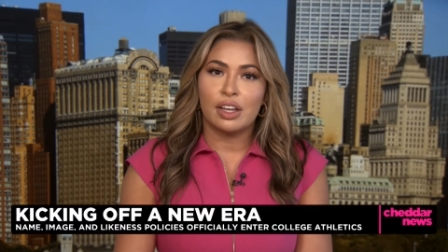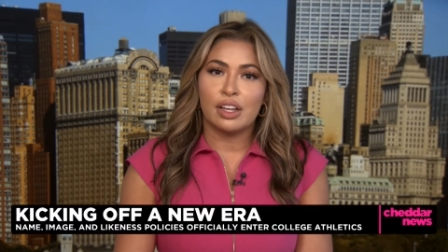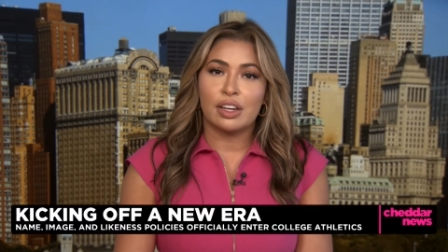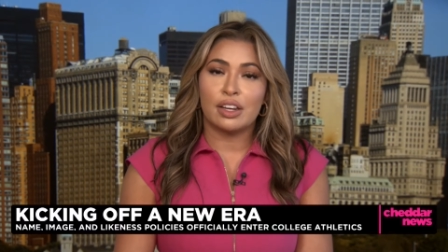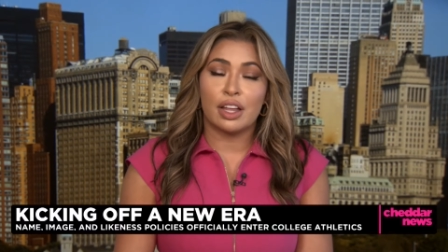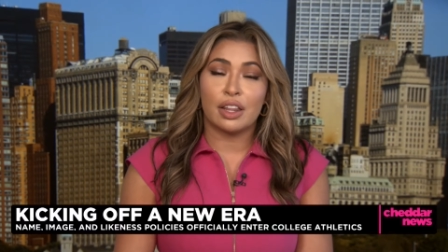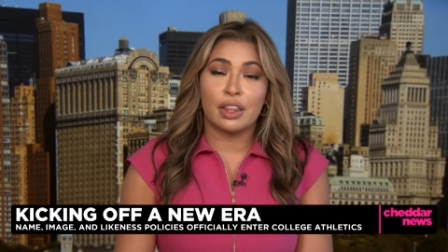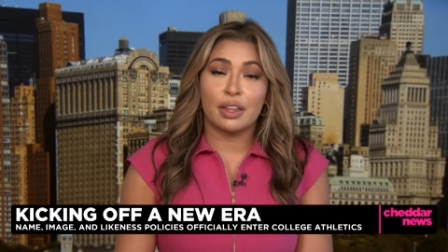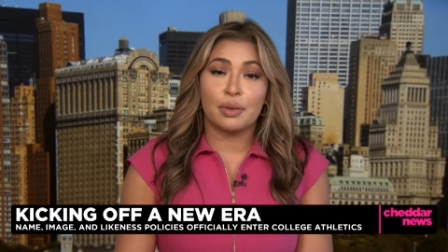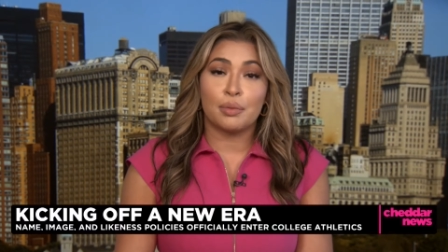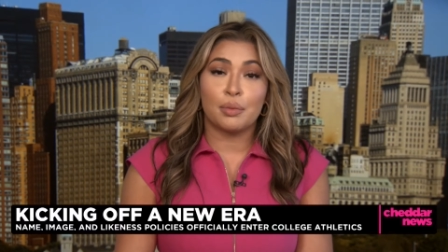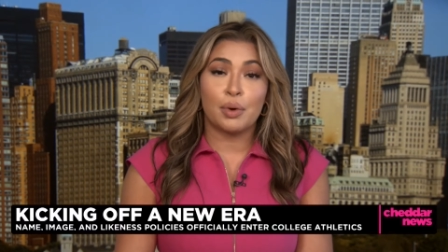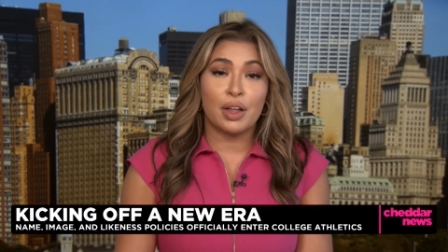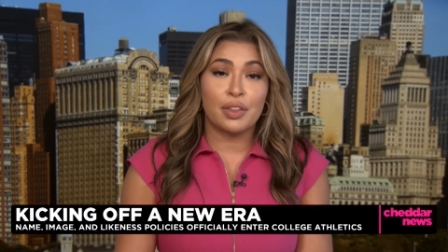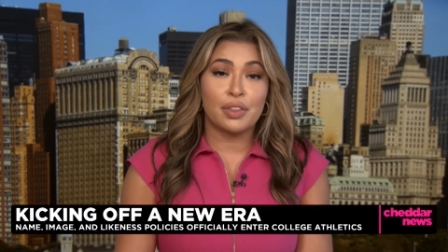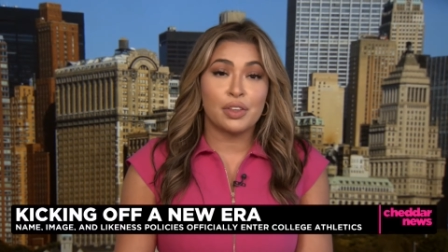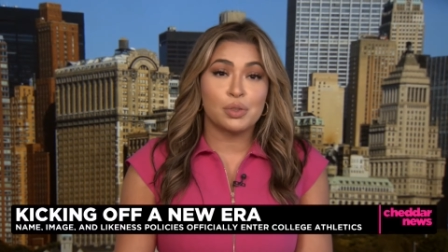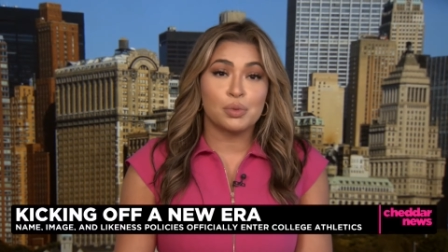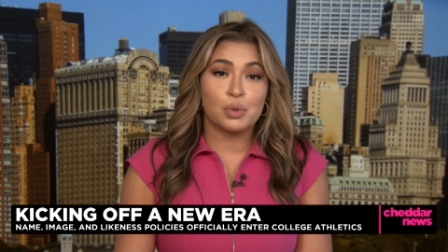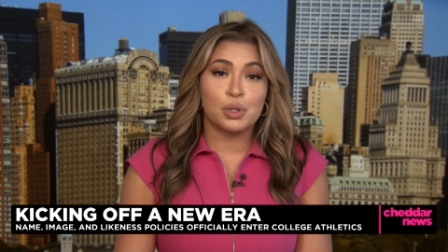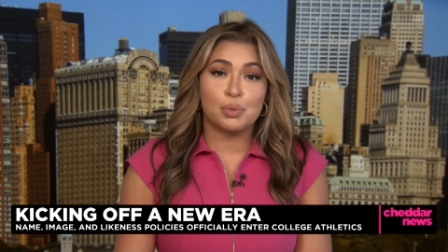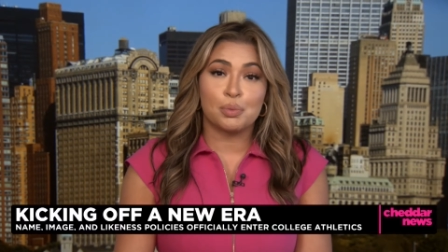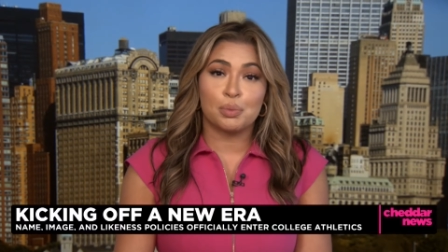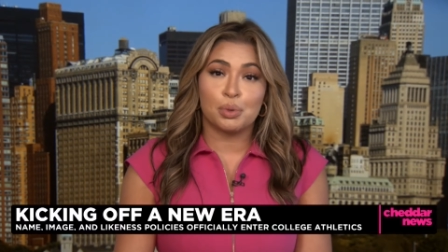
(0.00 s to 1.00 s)
Now that while
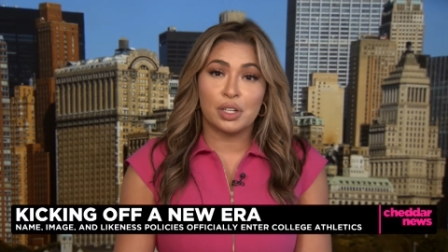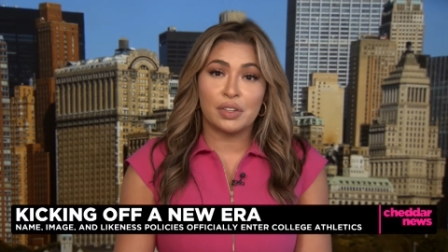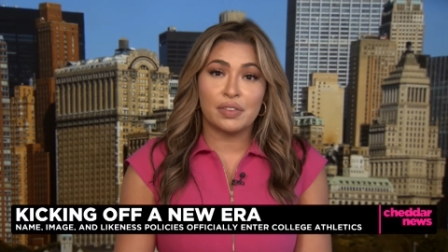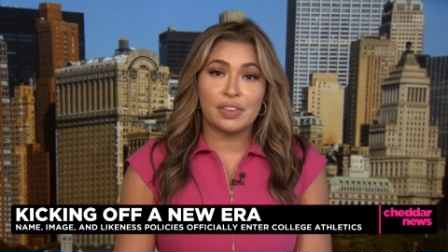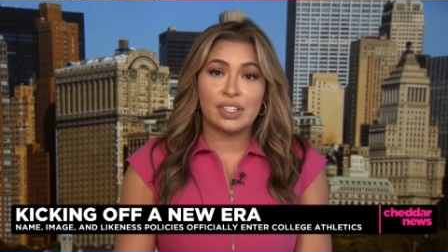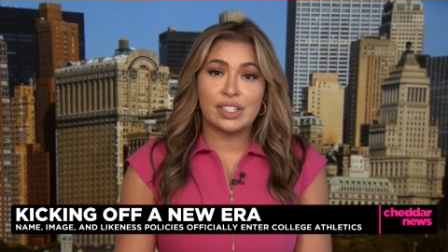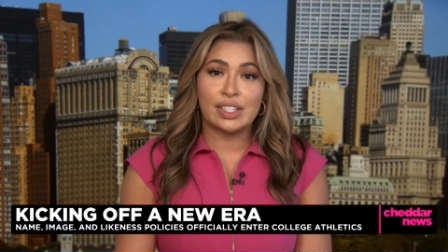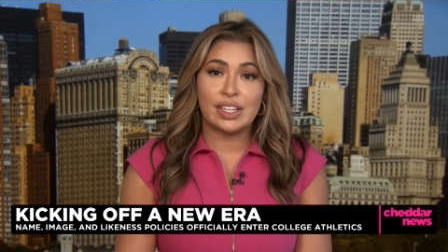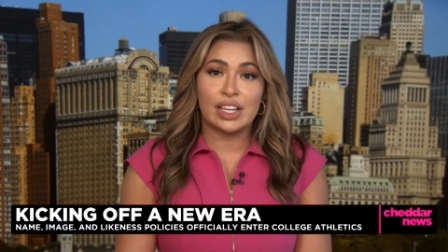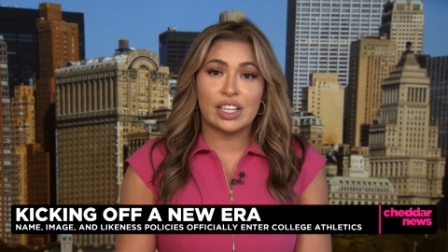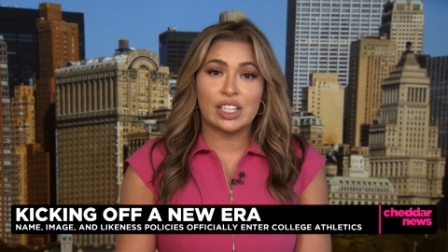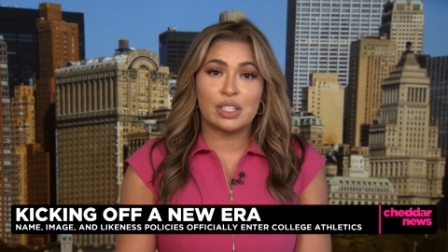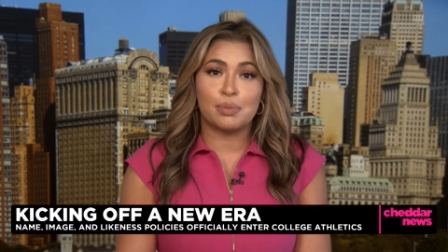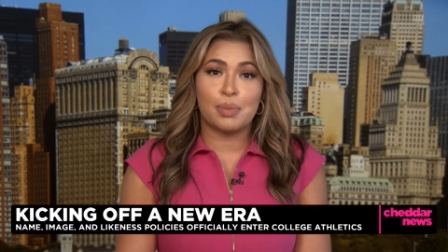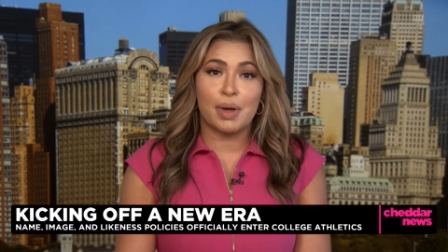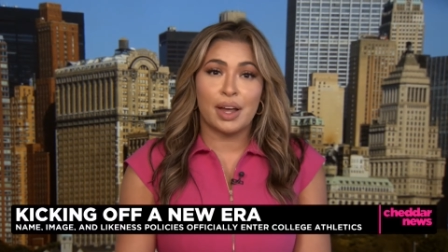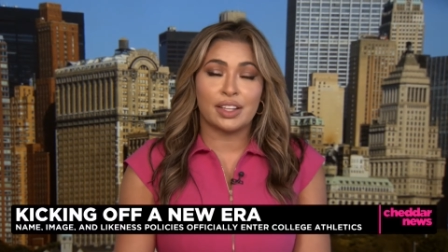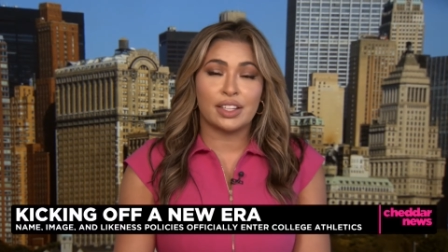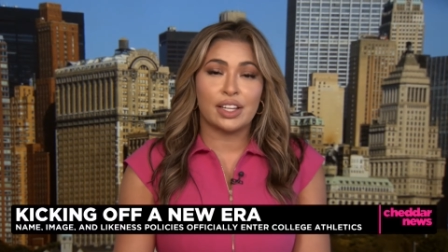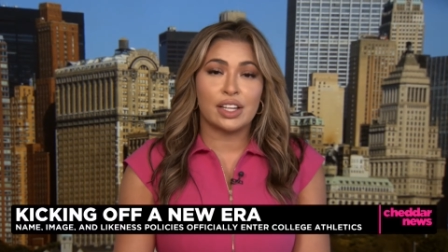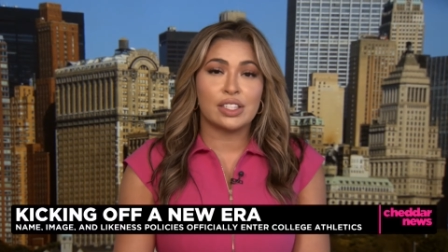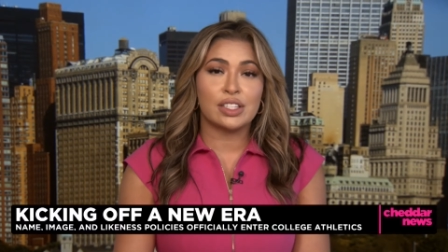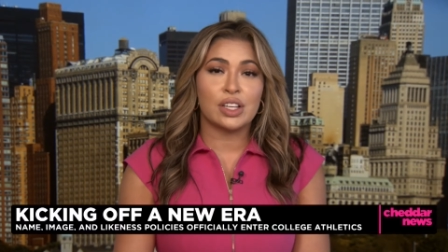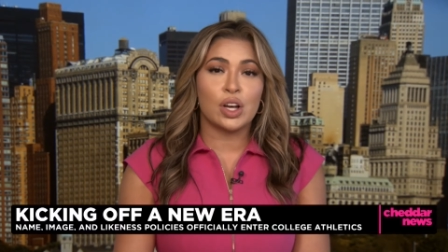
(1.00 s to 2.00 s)
this was previously
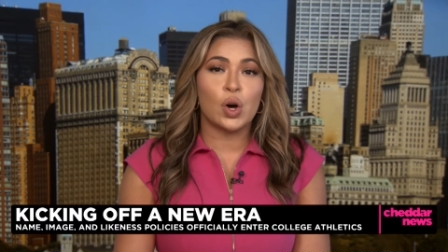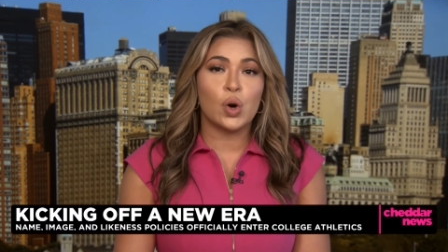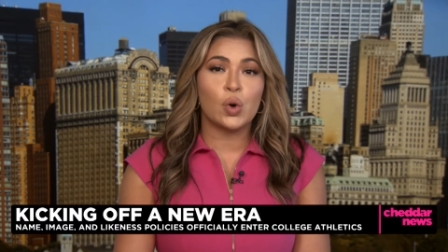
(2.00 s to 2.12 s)
expected to